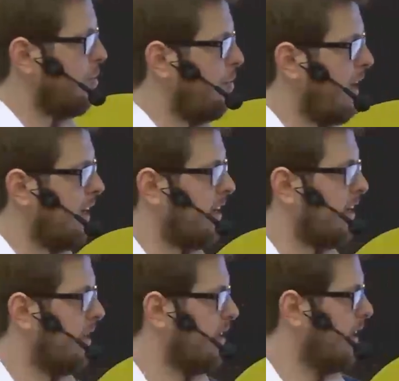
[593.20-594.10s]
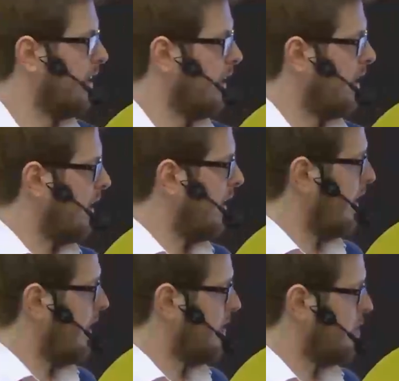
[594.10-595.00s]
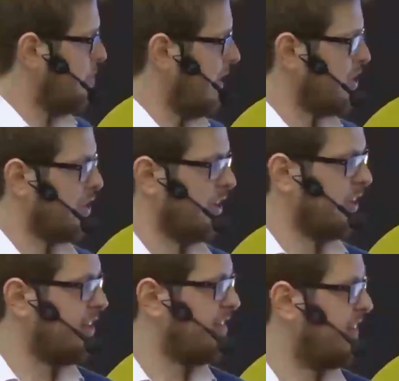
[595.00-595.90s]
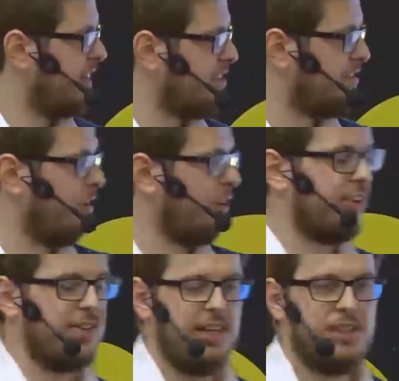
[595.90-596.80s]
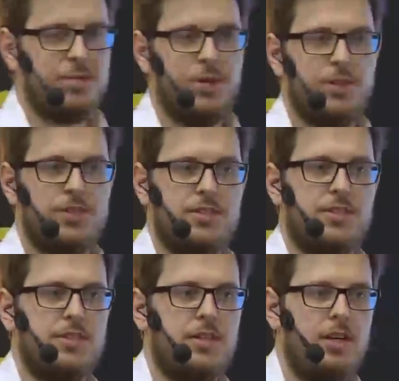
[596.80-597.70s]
make a special interface for the salespersons